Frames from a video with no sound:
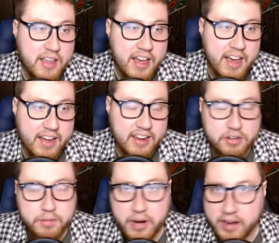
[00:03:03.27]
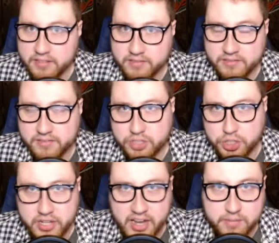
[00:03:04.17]
And you probably
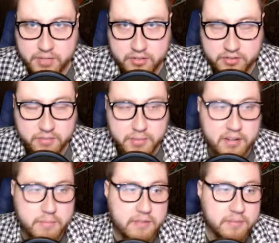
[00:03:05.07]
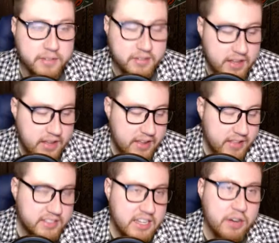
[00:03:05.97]
should not have been using Baker Mayfield. But
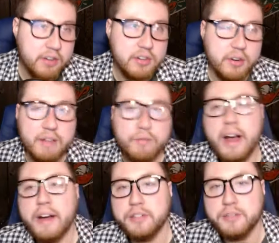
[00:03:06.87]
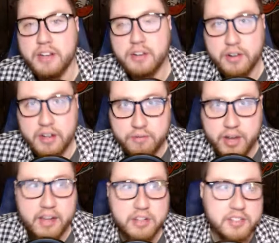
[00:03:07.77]
let's say you don't have Rodgers, right? You don't have
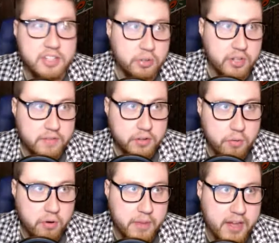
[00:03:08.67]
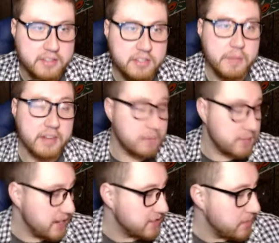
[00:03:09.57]
Rodgers and you're looking for quarterbacks. And you picked up
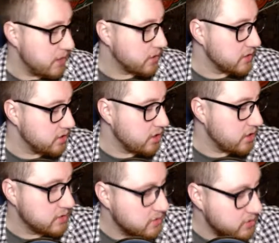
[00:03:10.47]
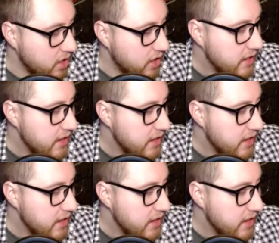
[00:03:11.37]
Taysom Hill because you thought you were going to start.